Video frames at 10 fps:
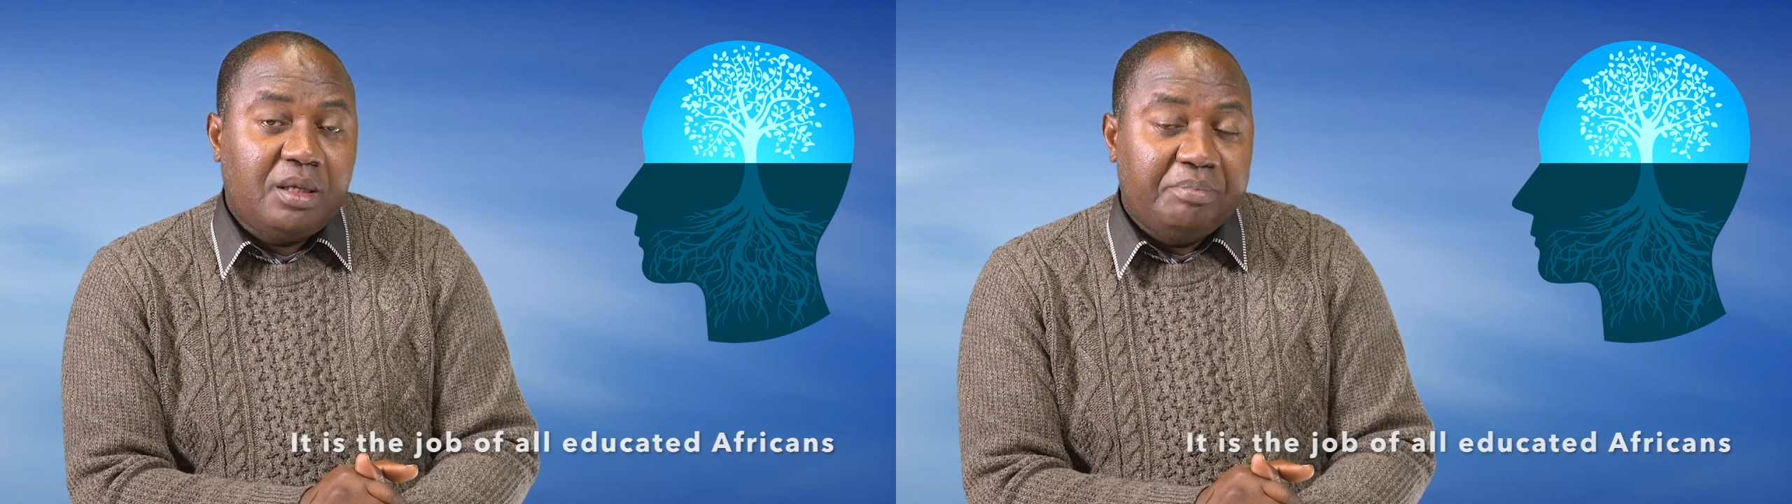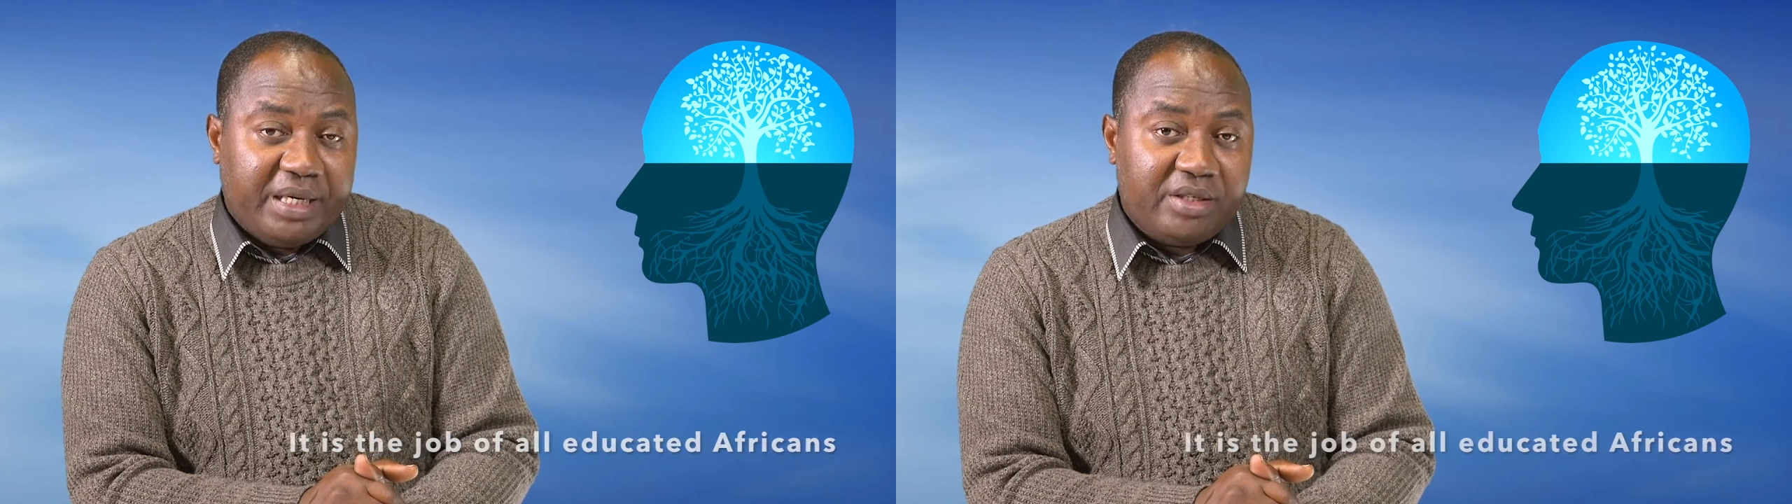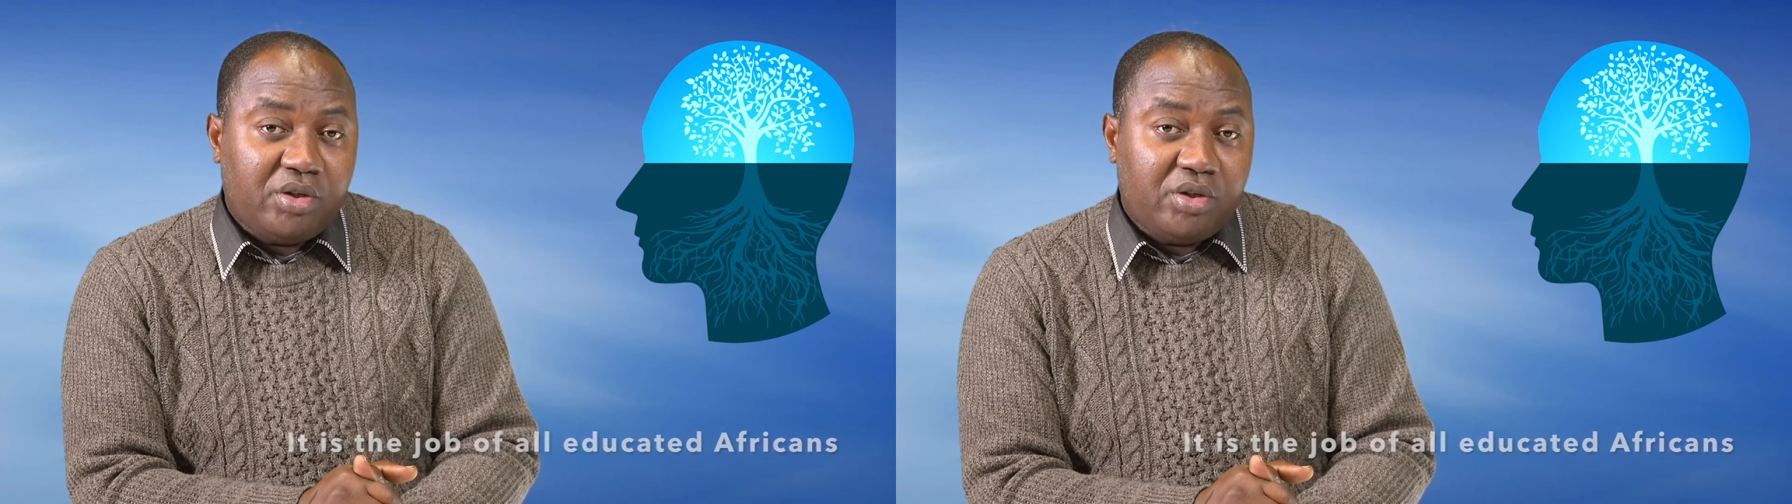better